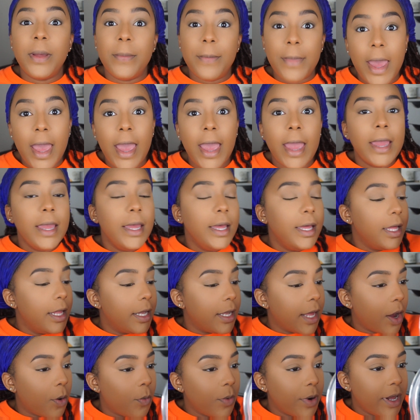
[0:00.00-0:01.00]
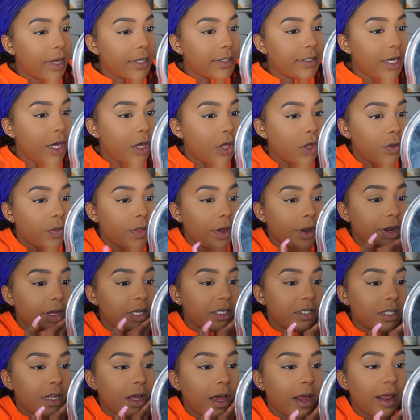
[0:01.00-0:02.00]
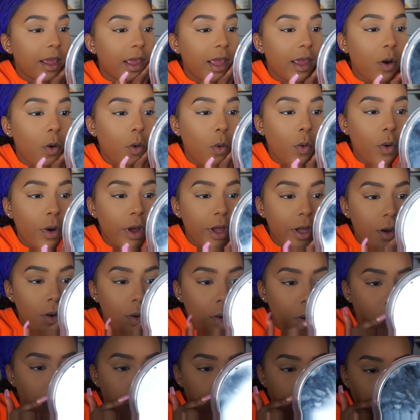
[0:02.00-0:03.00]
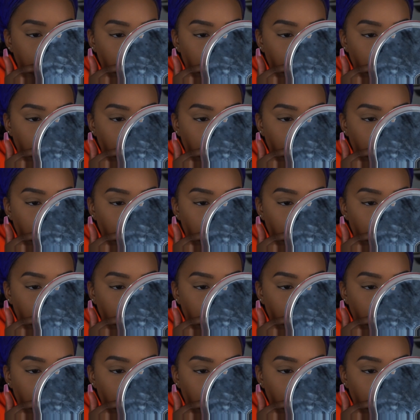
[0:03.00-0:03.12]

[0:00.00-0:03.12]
matte. Like, when I tell you there is not a oil